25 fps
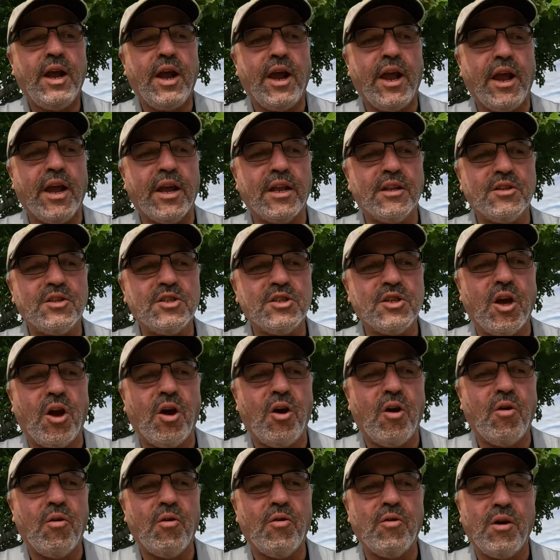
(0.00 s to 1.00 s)
and
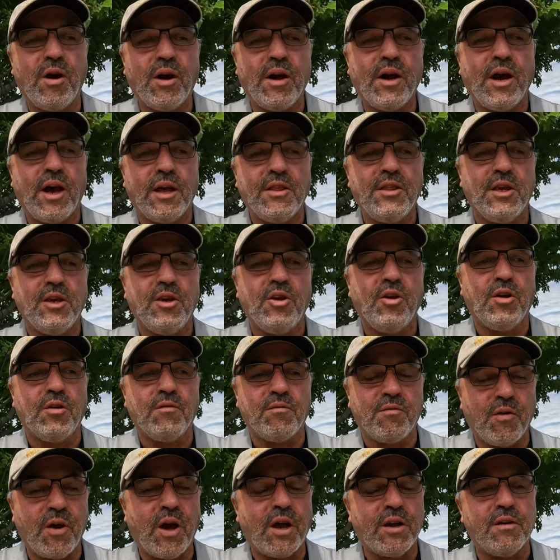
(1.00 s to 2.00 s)
so I think you
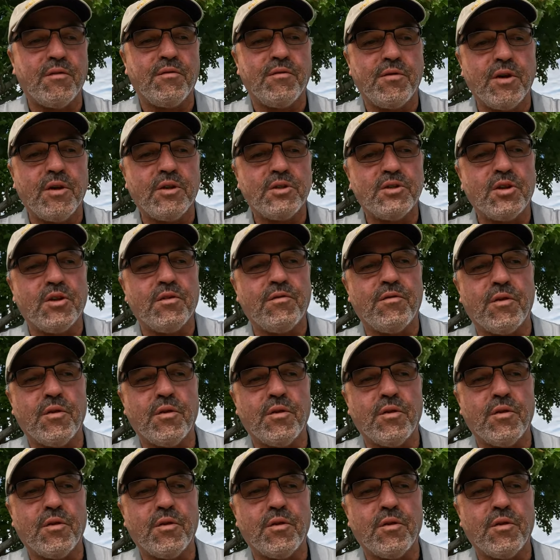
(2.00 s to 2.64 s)
can find a filter